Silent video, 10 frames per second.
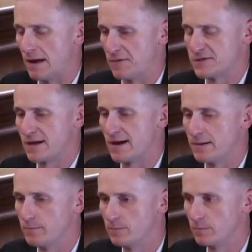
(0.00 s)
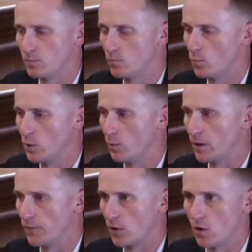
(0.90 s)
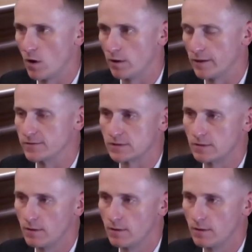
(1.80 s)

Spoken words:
the time we went about the call as